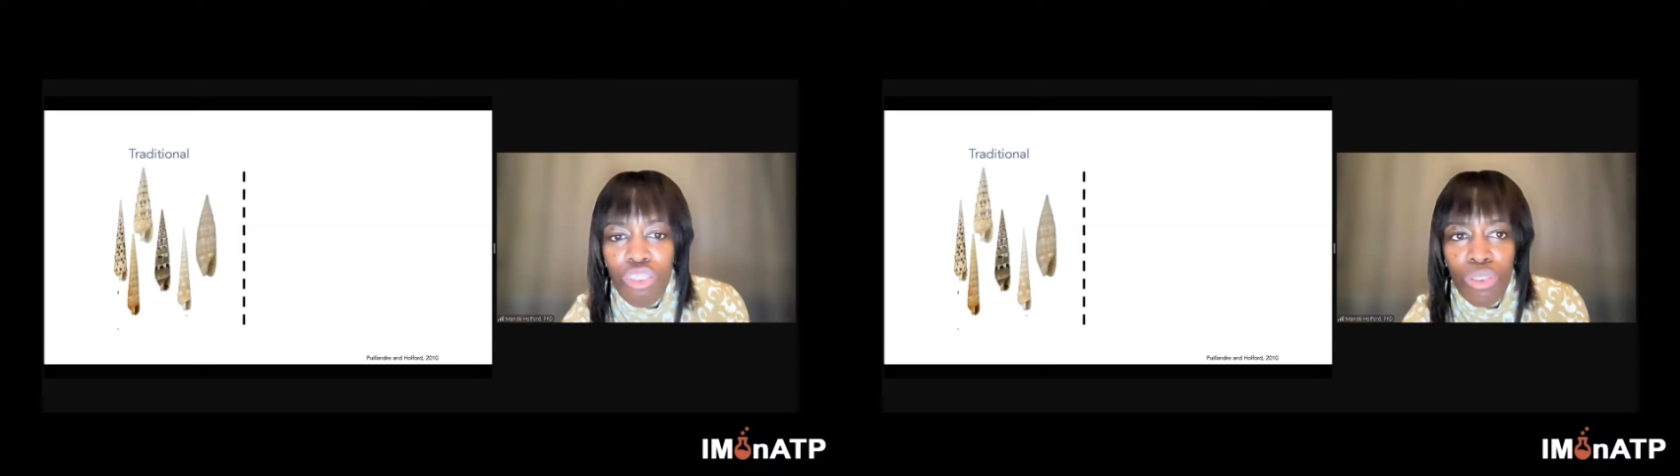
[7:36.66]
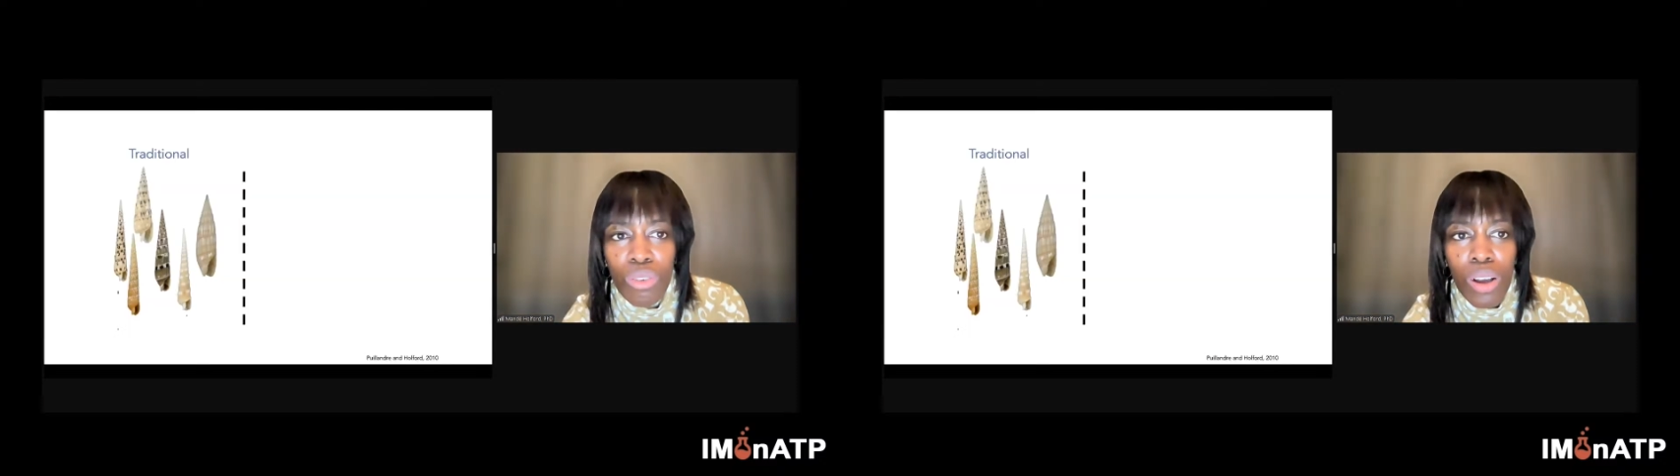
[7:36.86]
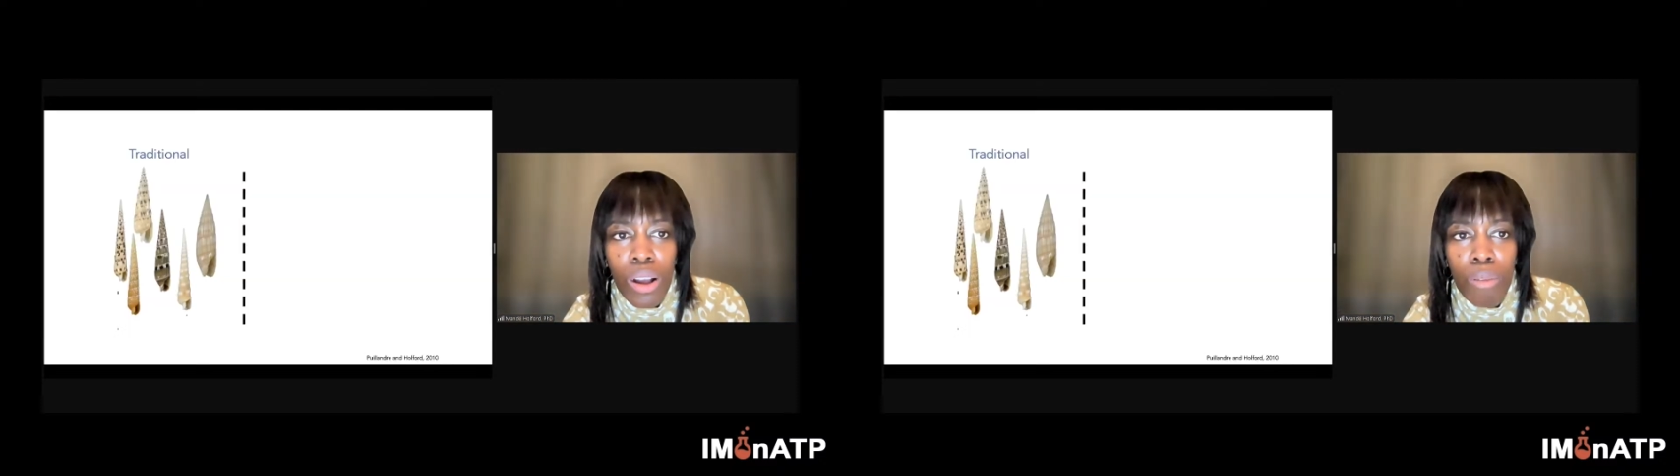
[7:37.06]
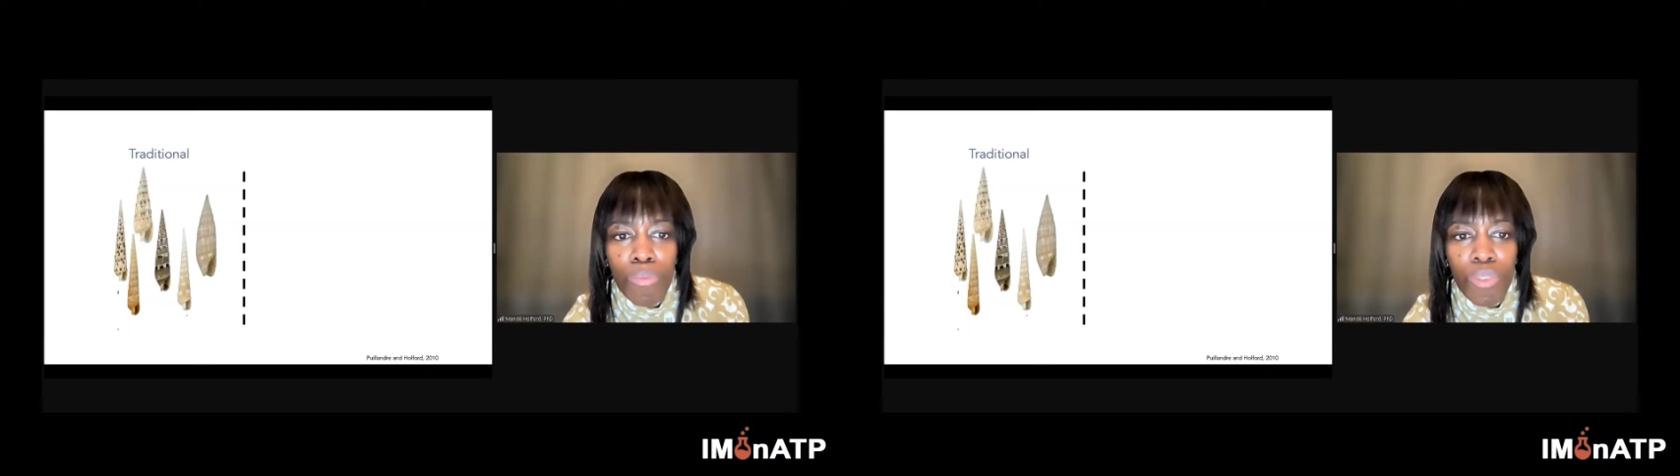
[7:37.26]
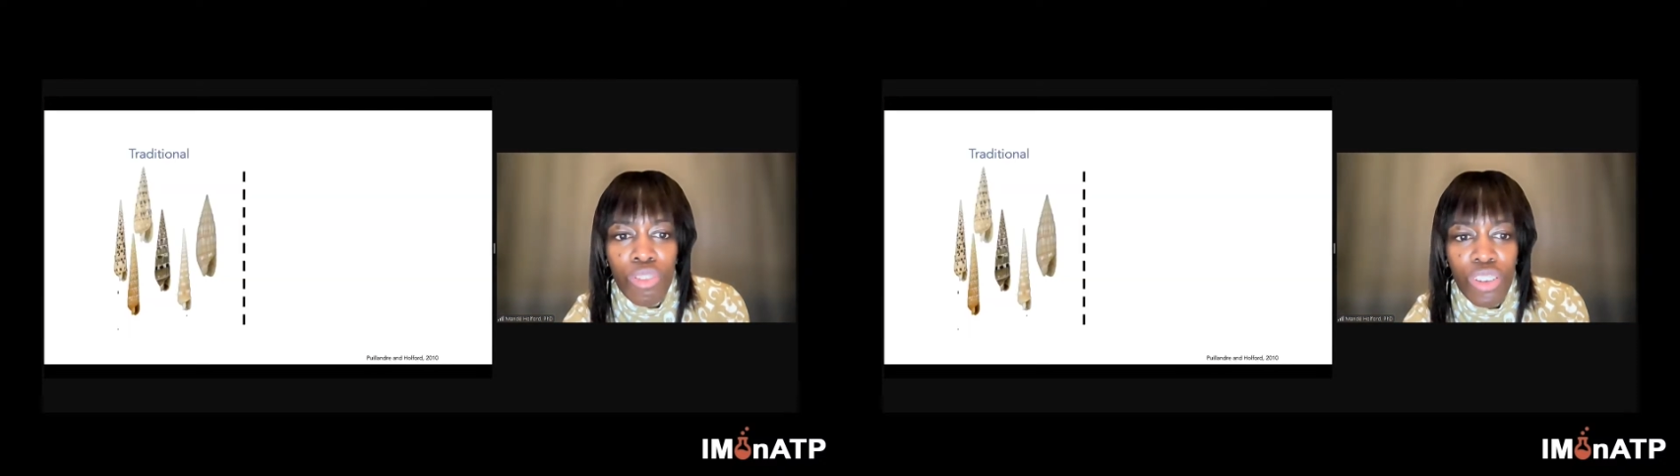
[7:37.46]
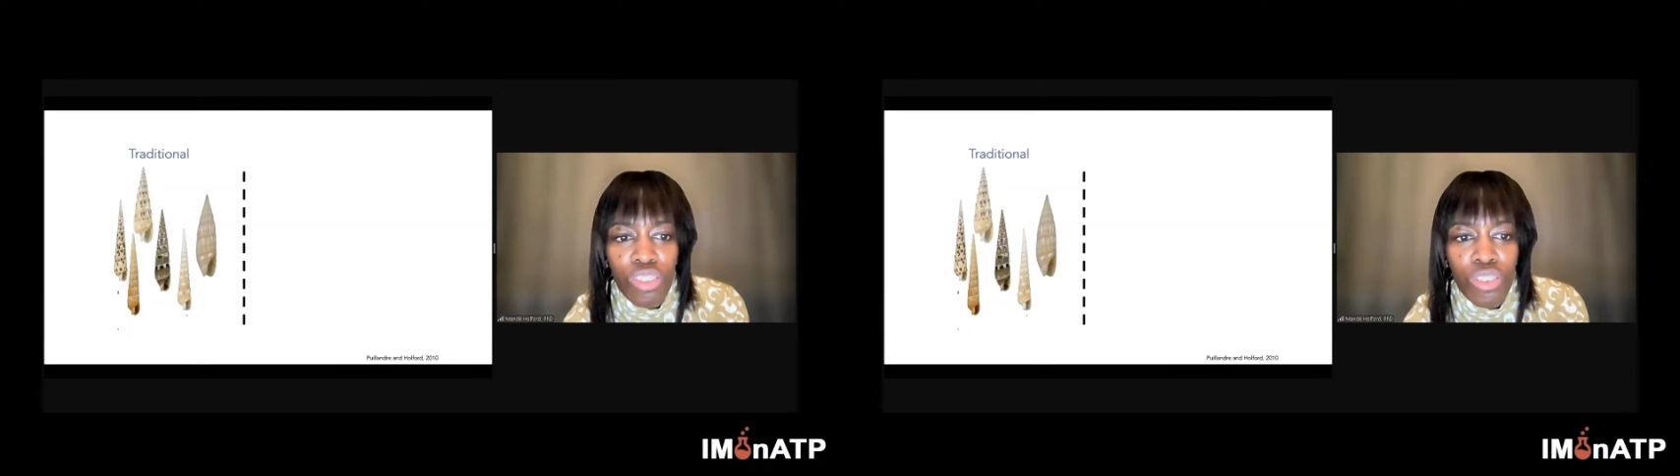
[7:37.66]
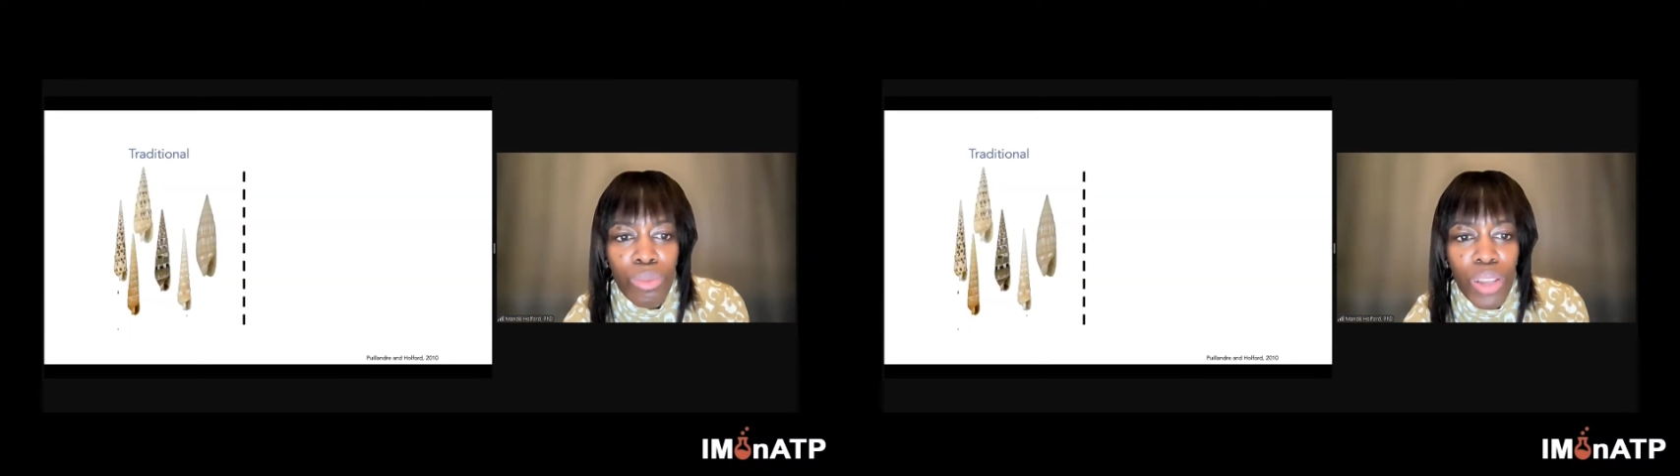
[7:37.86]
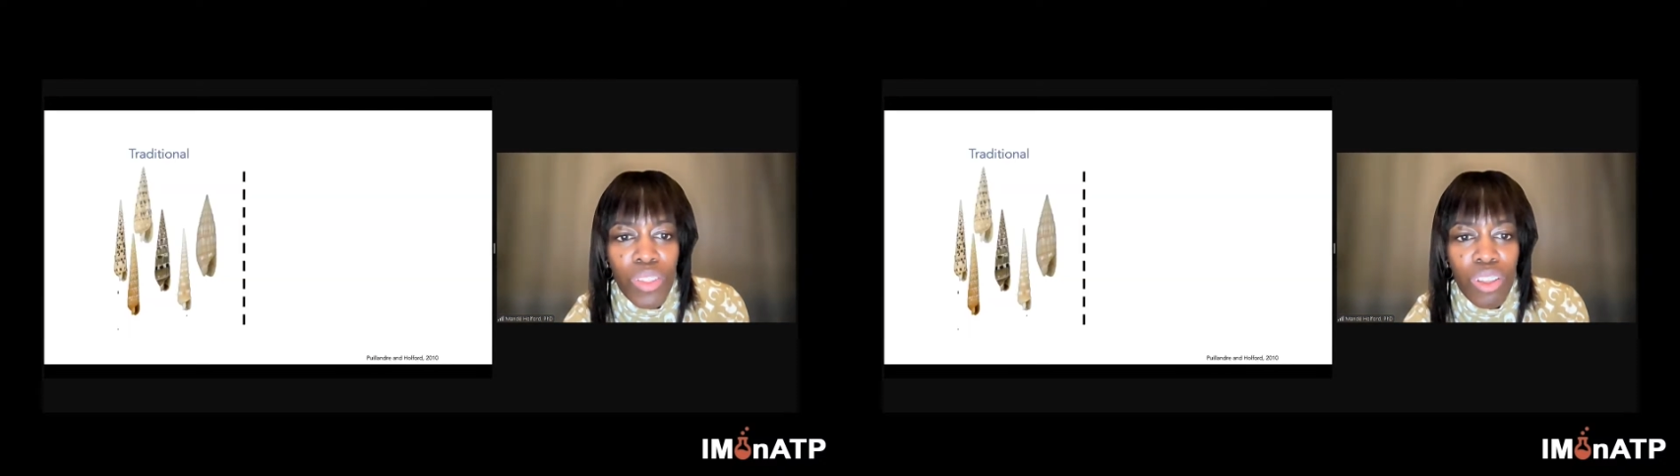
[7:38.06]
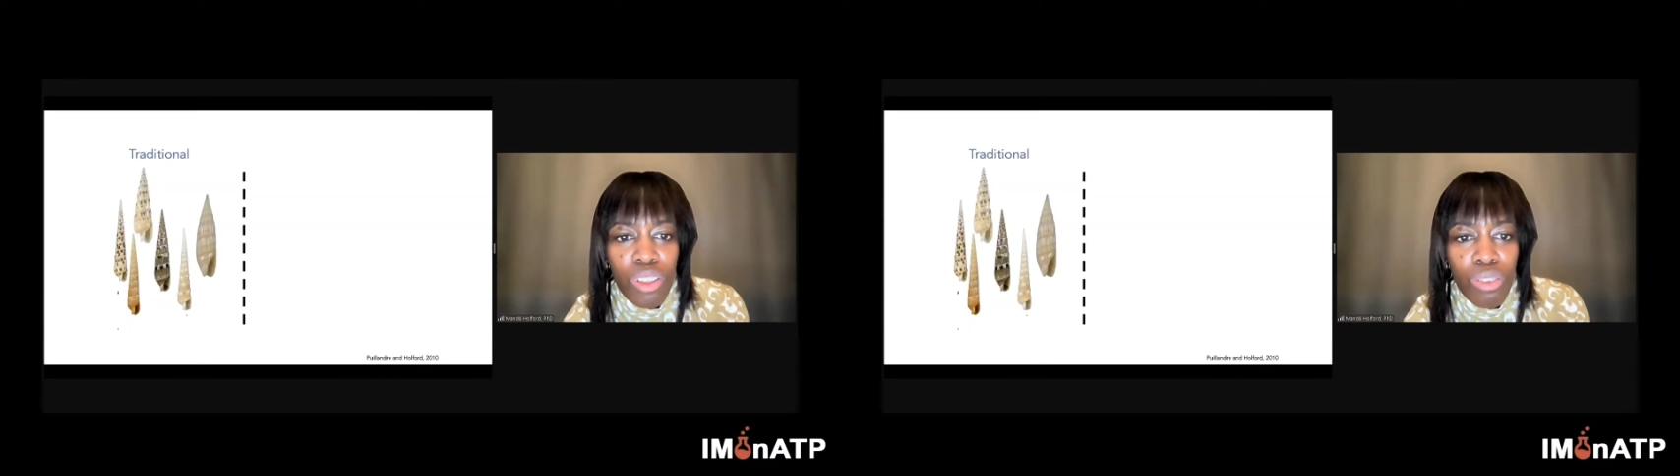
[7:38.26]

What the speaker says: And so the traditional way